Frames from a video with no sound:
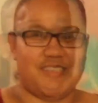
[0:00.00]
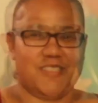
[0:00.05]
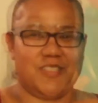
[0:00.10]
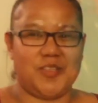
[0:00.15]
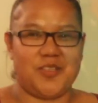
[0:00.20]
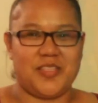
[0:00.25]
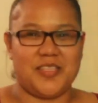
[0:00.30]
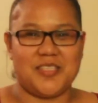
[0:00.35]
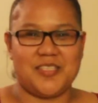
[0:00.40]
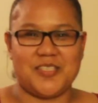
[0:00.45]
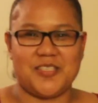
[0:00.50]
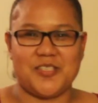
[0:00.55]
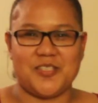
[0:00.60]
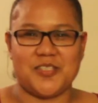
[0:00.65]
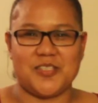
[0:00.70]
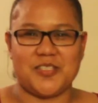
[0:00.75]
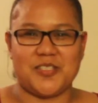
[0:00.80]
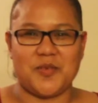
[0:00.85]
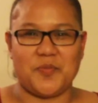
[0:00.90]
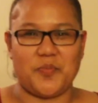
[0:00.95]
So this is
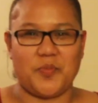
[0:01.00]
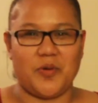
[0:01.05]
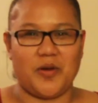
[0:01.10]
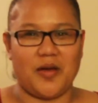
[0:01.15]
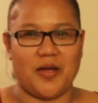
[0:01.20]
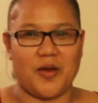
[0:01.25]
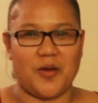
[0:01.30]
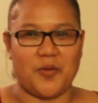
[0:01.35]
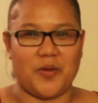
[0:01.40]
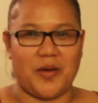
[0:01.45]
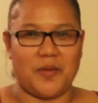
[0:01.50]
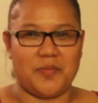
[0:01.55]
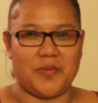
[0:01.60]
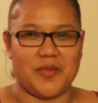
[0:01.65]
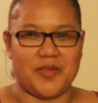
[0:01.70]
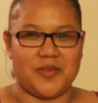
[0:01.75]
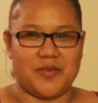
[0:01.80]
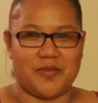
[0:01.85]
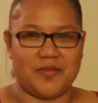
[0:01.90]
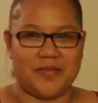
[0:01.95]
your simple heart wand
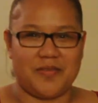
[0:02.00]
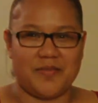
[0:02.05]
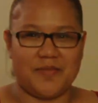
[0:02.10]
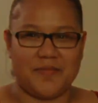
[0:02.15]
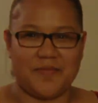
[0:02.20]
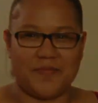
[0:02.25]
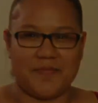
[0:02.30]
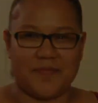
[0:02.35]
balloon.